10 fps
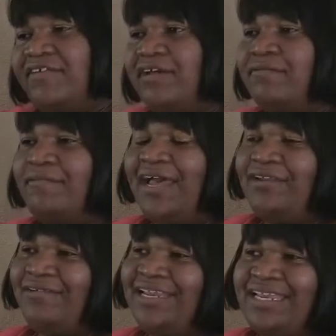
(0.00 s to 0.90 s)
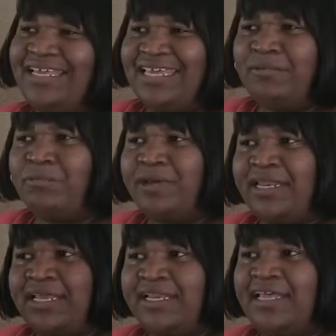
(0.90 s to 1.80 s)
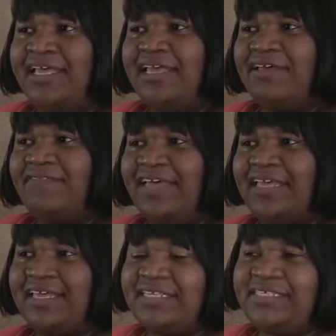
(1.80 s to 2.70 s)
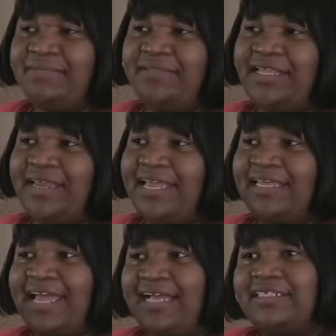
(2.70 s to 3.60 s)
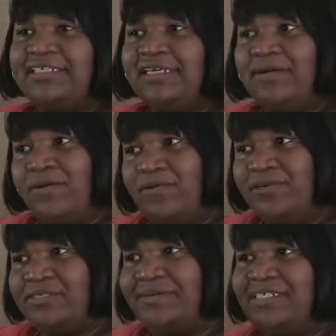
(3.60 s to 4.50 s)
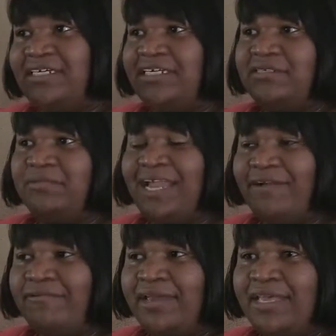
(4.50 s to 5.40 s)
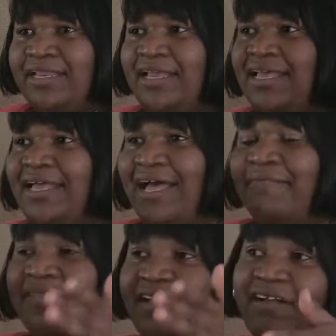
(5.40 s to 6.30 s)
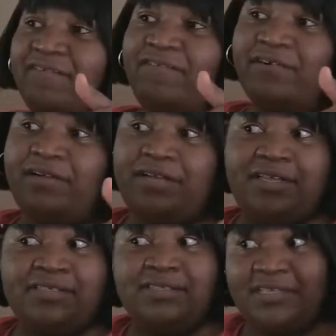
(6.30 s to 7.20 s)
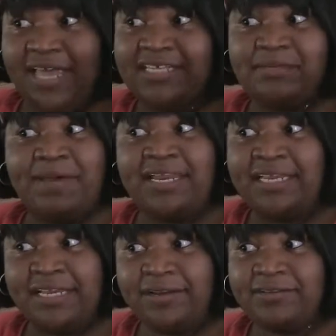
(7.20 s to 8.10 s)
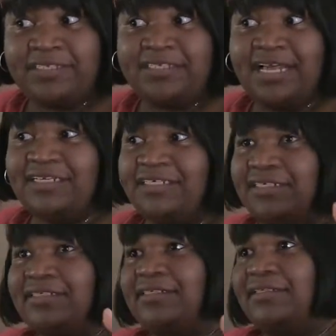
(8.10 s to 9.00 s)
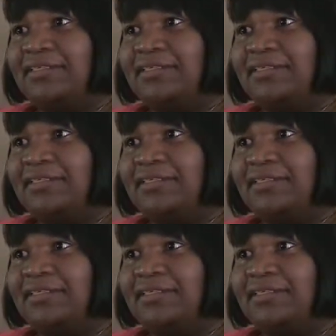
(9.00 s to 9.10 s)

I figured, why do I need to keep renting if I could get something that I can actually own? Especially because when I rent, I'm there for X amount of years. It's not just